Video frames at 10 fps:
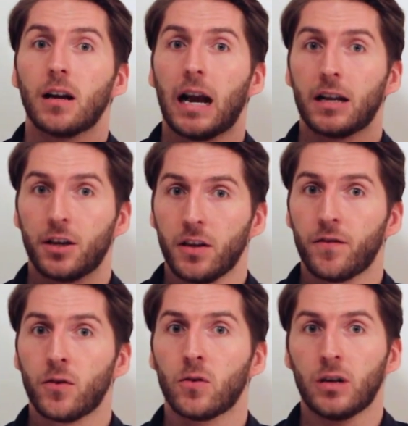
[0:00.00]
and
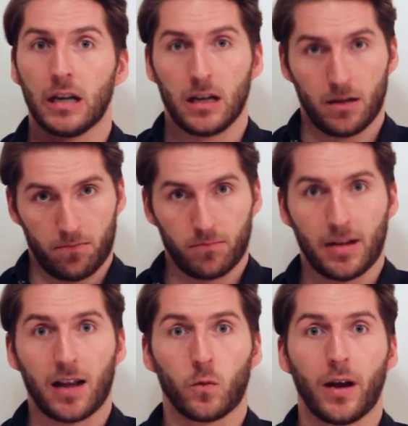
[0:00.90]
give you in
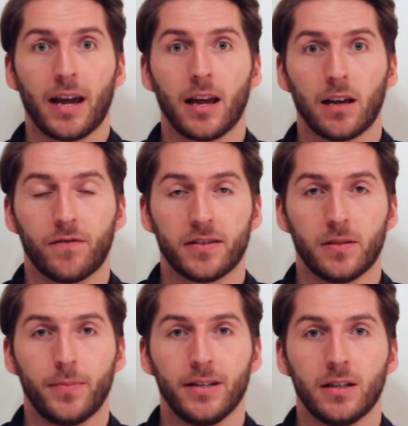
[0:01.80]
that way a
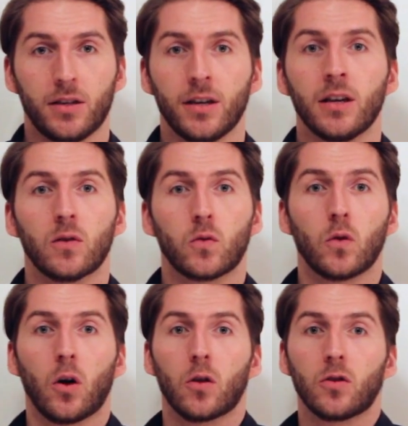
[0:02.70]
visibility to
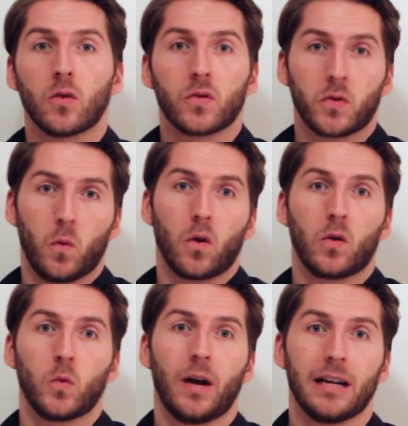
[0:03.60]
all those
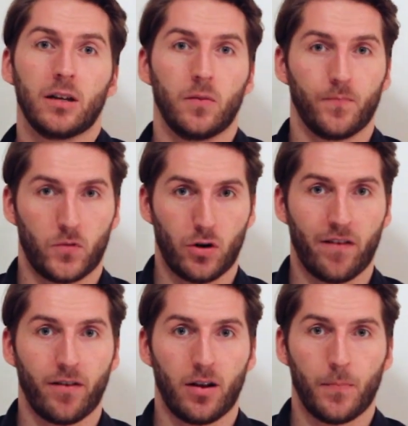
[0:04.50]
worldwide
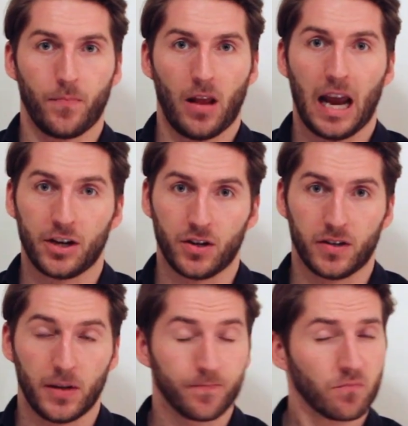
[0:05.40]
travel agents.